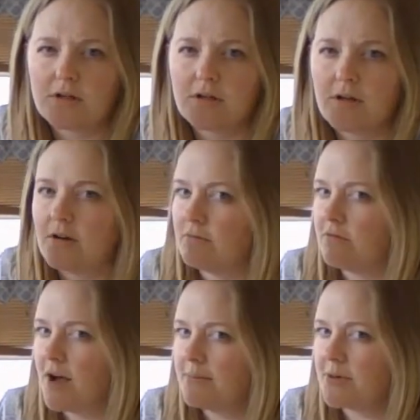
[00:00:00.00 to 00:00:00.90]
A
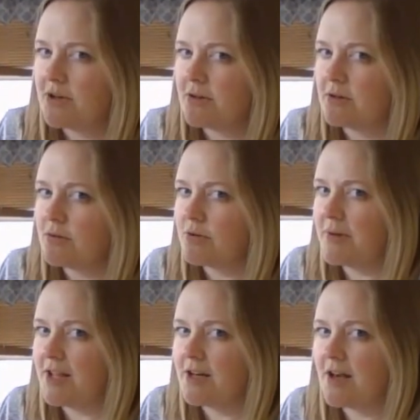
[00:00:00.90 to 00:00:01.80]
robber or a
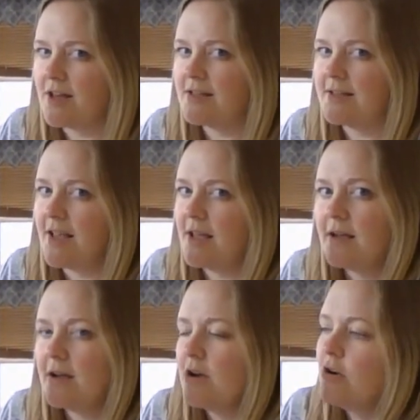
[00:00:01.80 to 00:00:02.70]
bad guy is a
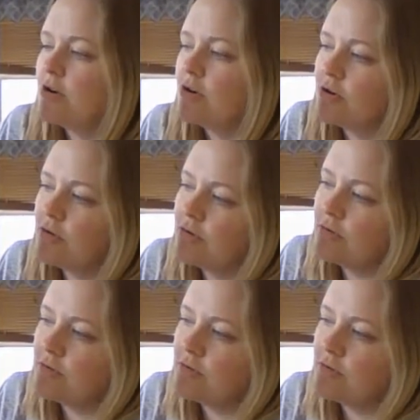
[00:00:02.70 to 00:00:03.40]
crook.